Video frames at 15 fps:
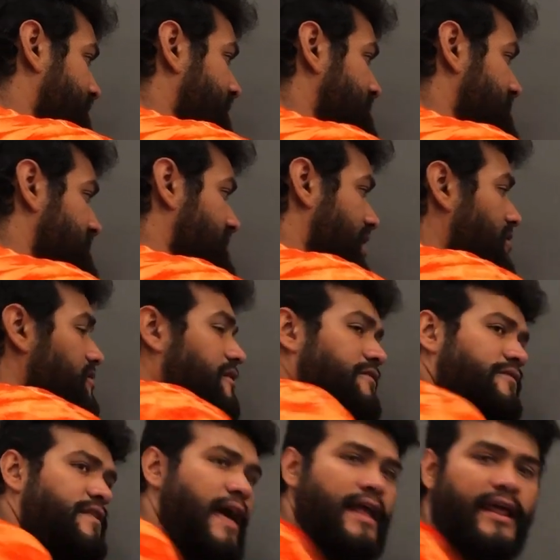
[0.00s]
The center
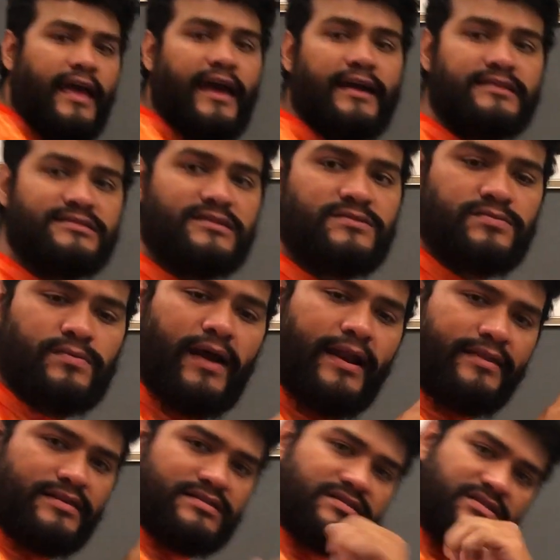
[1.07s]
of that X is right
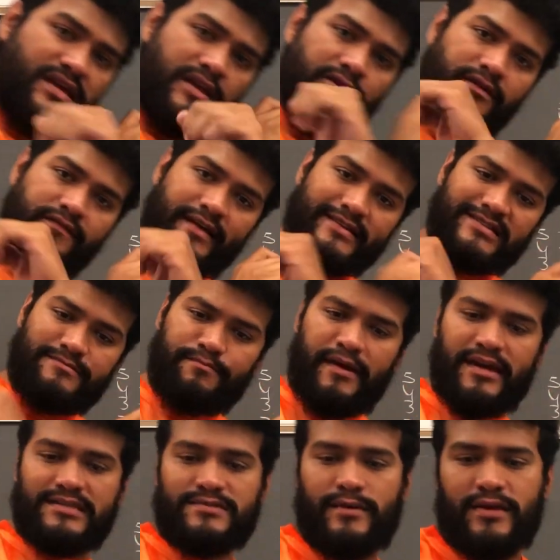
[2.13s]
in the center of that
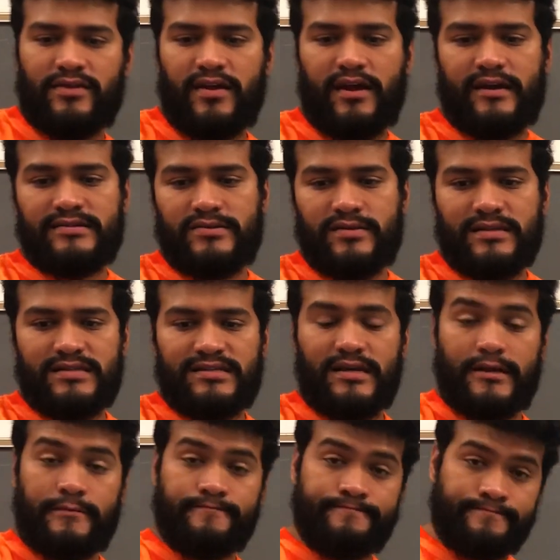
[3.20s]
space right there, as you can
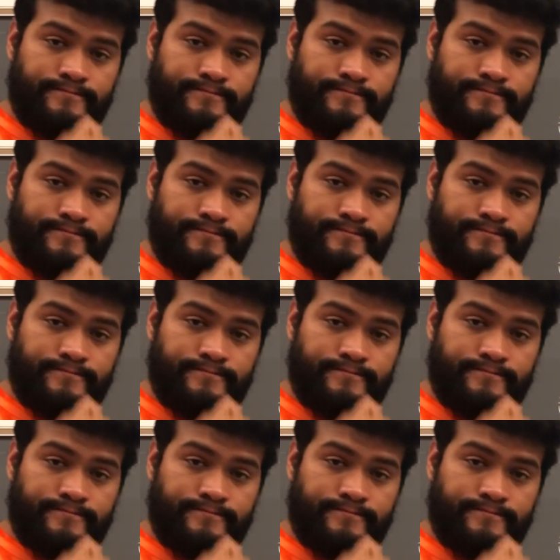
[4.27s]
see.